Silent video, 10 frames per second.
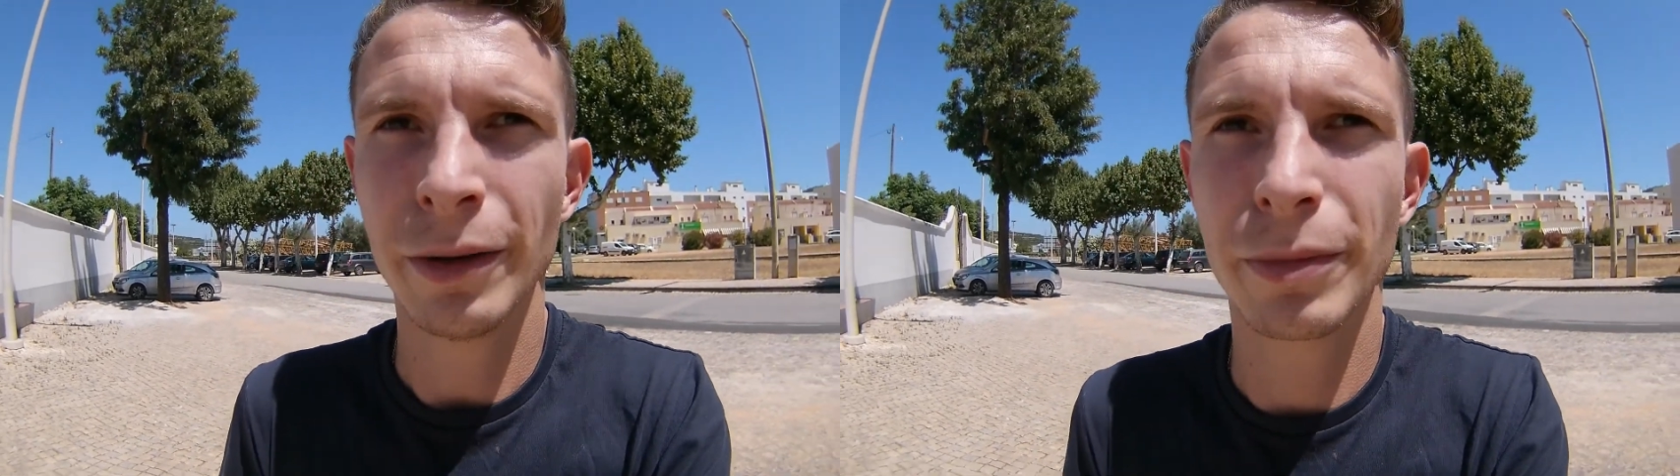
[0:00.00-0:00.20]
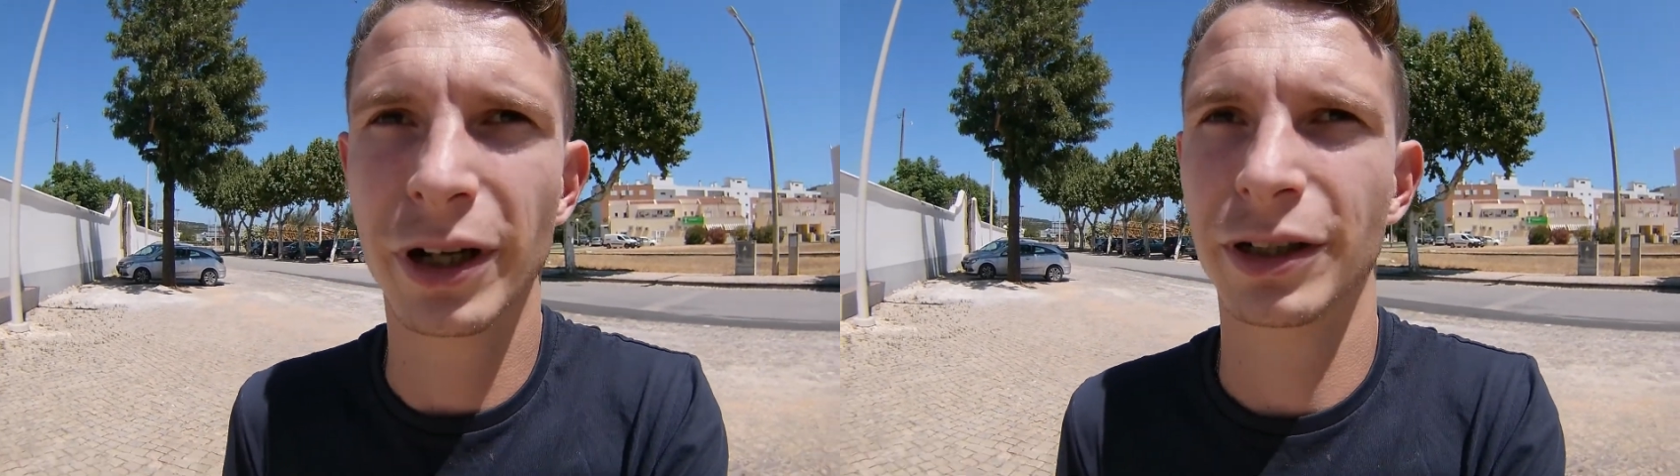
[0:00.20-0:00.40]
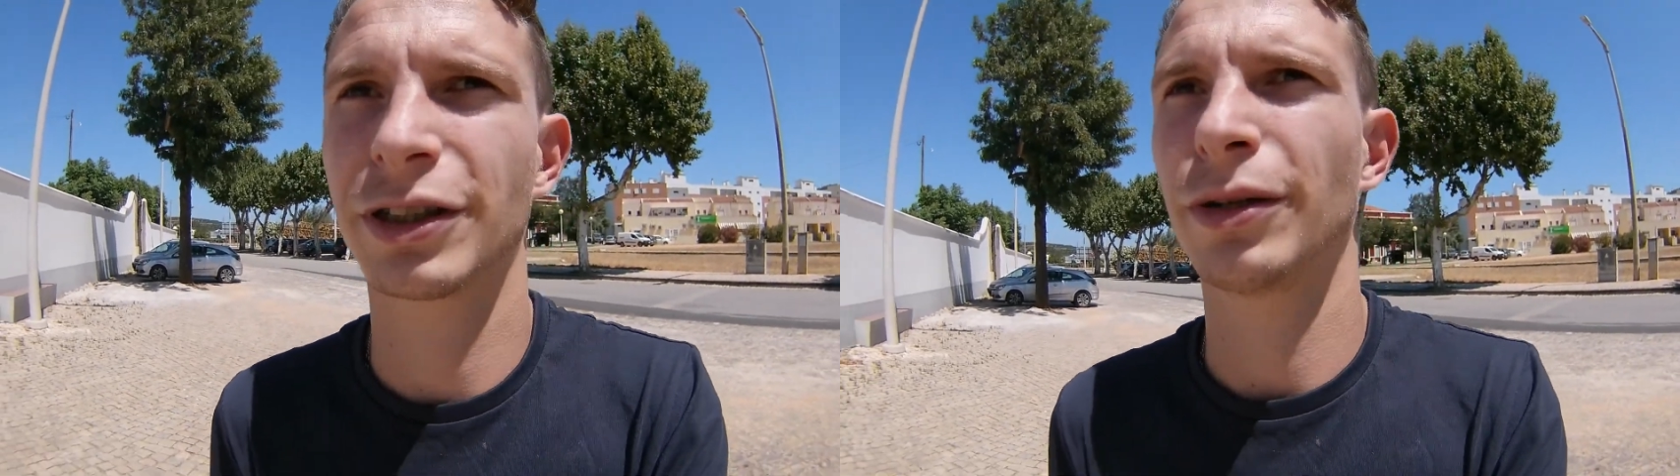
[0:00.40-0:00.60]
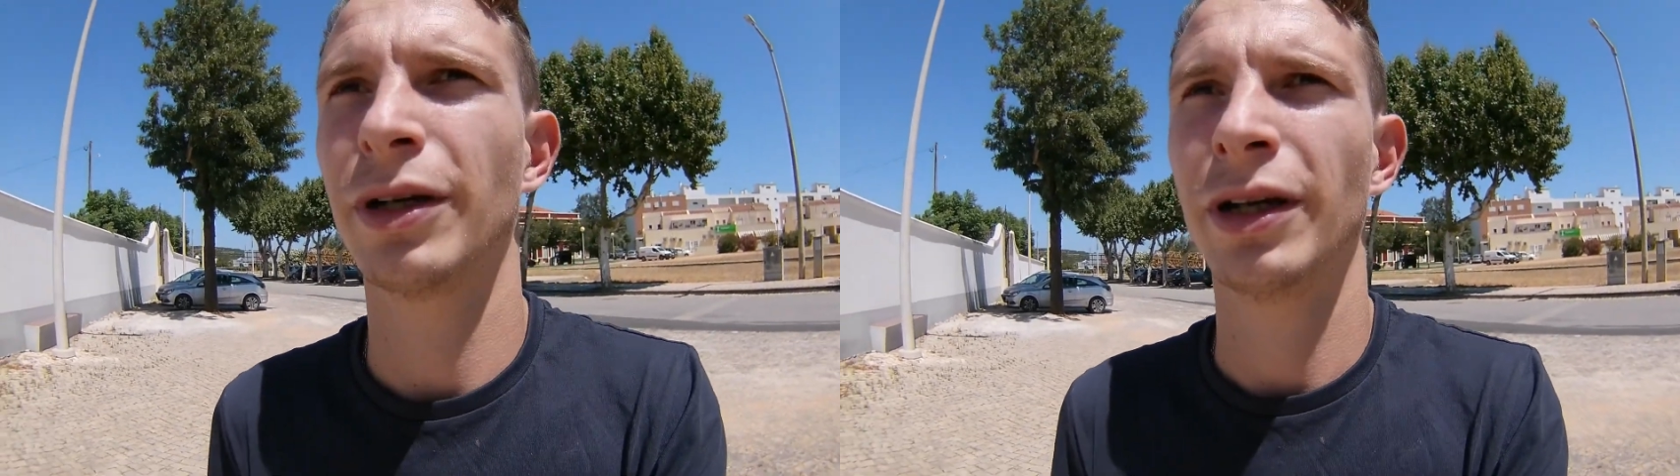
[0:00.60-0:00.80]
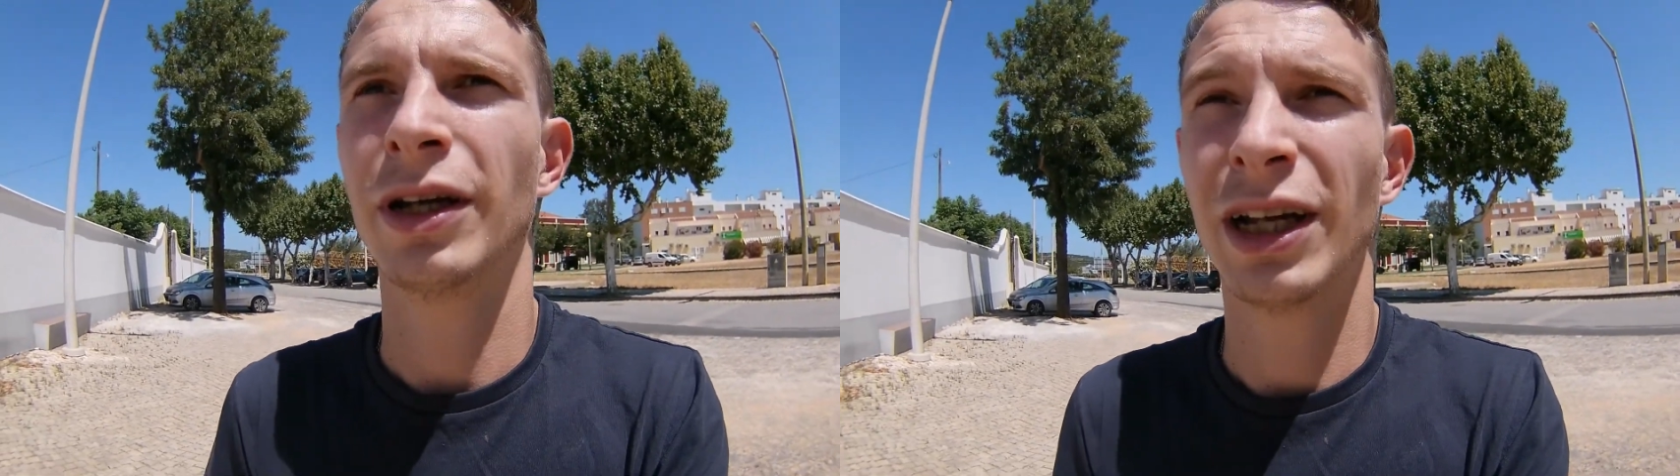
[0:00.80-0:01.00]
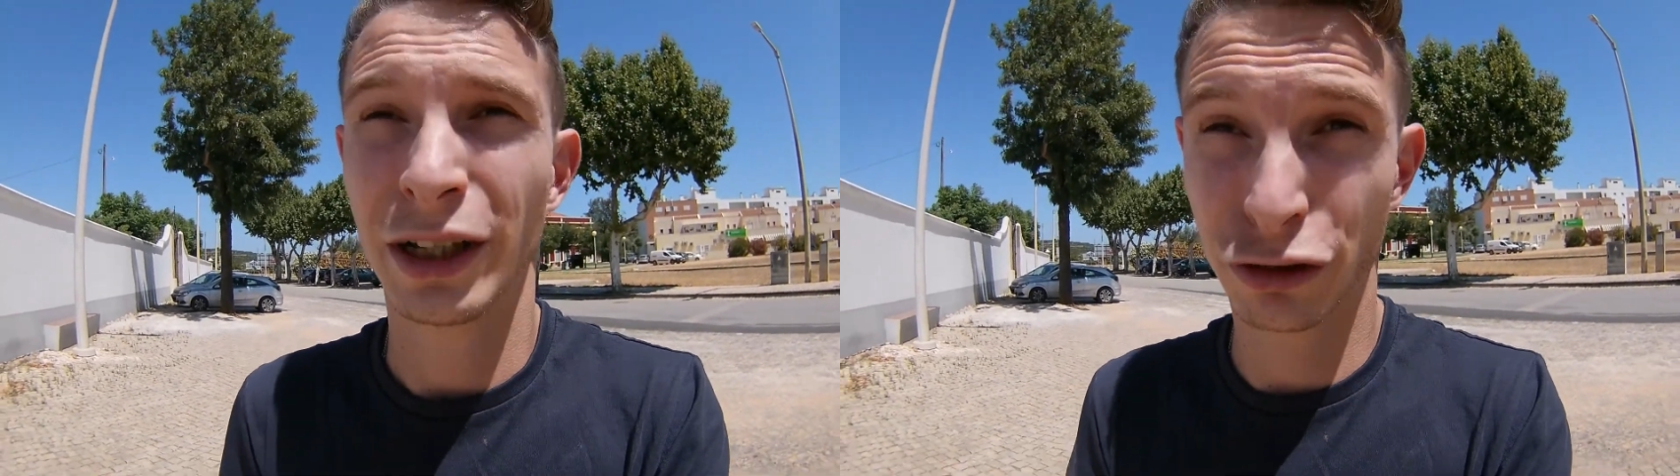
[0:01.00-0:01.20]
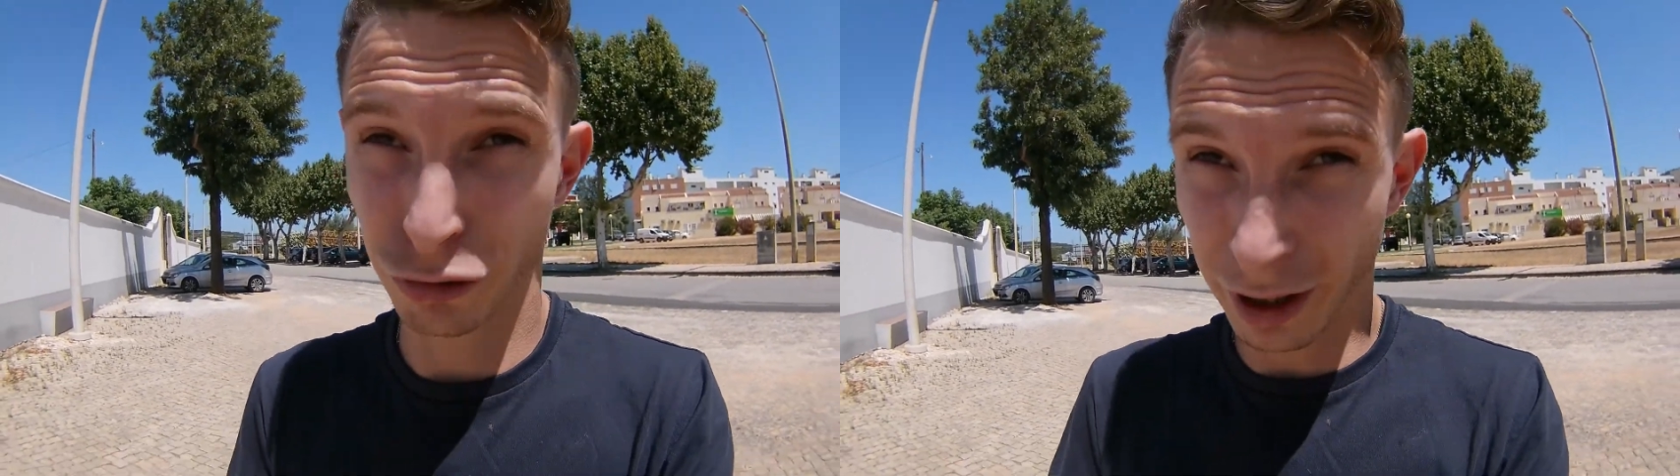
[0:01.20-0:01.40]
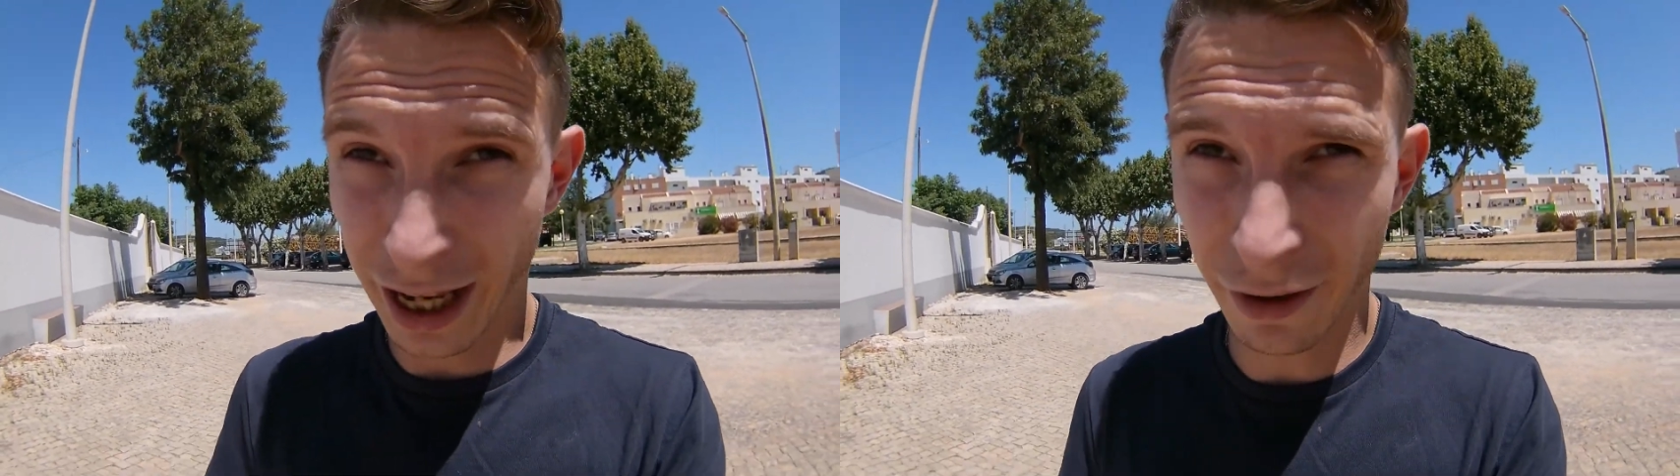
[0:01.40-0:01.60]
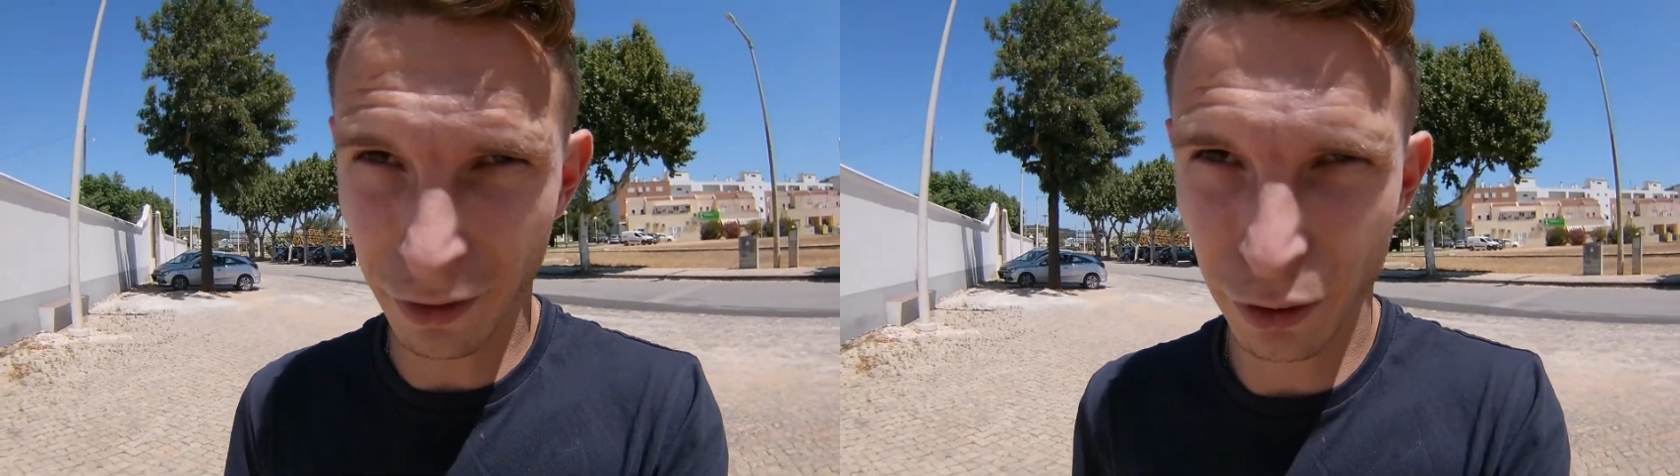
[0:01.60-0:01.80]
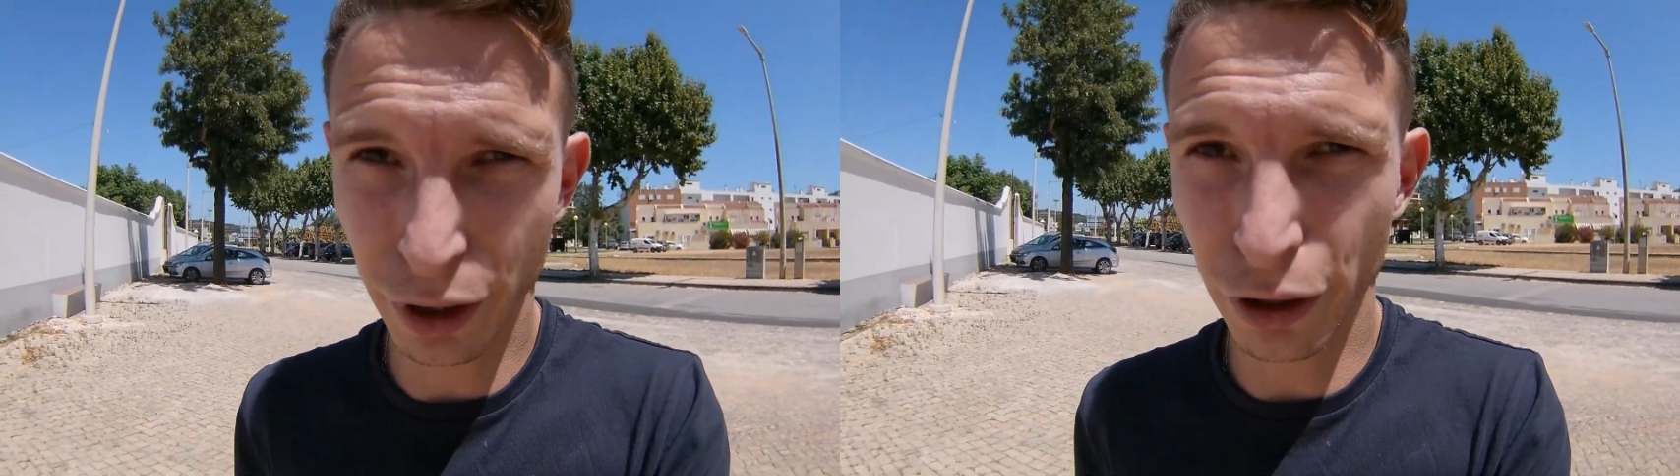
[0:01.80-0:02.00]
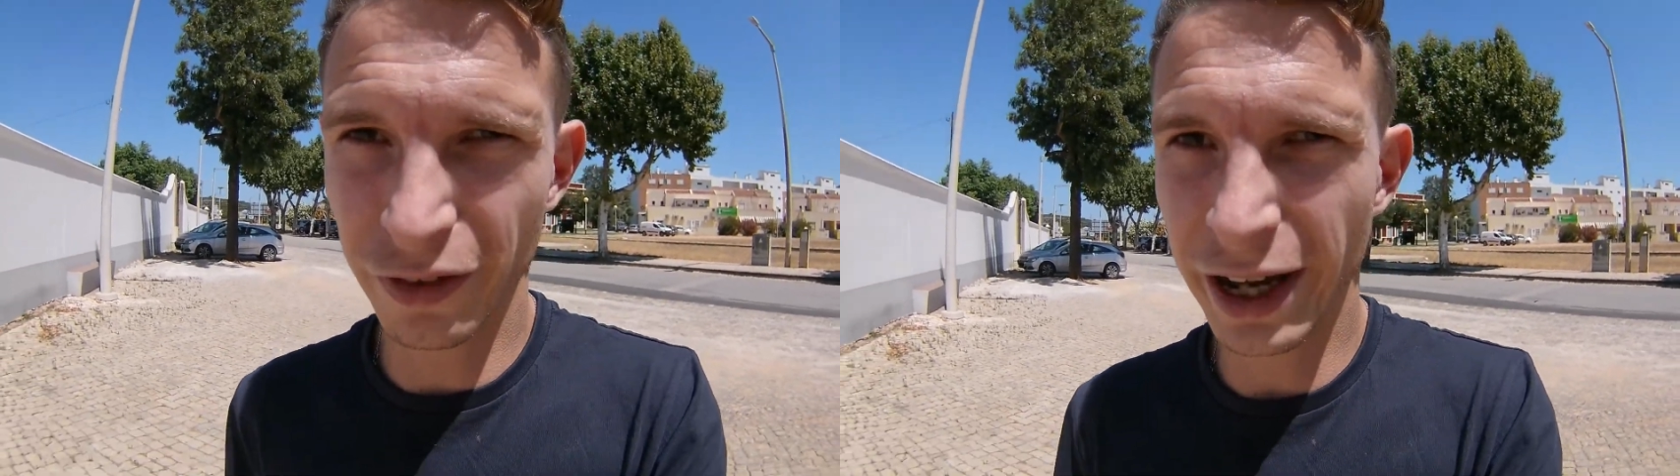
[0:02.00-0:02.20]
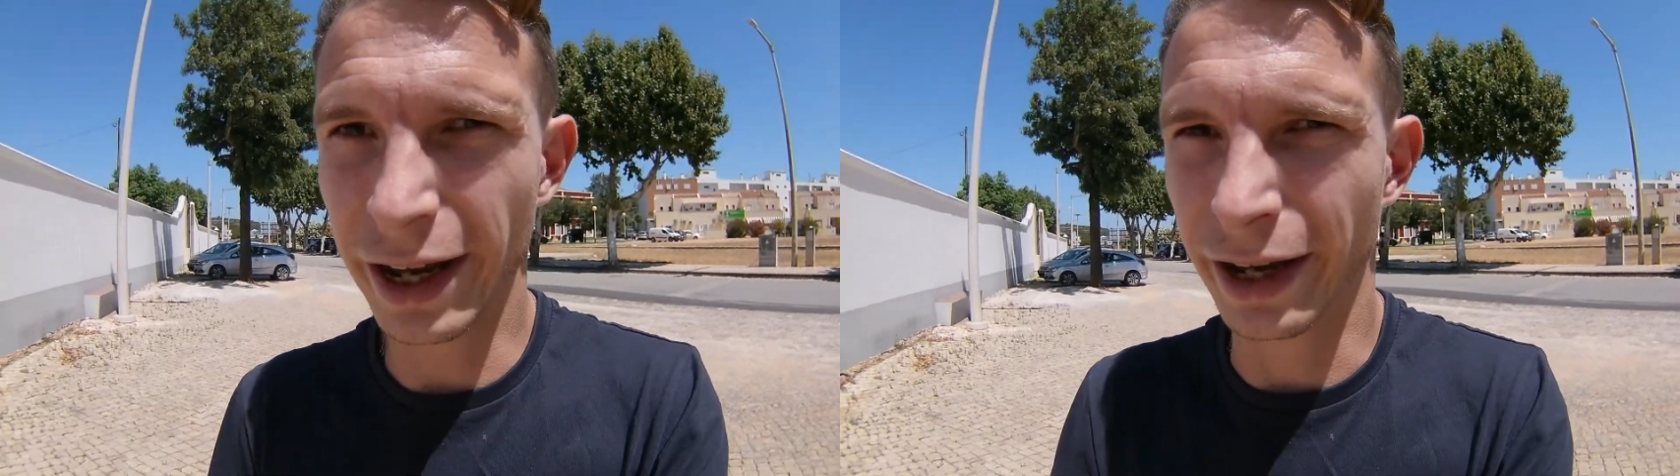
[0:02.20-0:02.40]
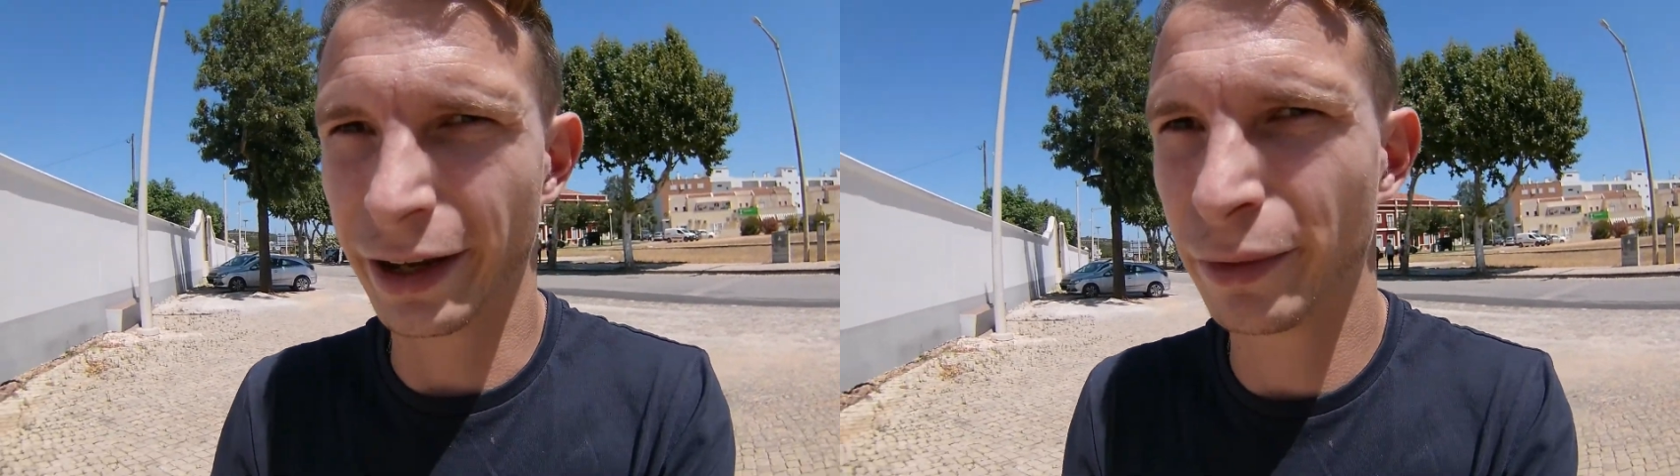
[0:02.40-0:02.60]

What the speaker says: But let's try and have a look over here.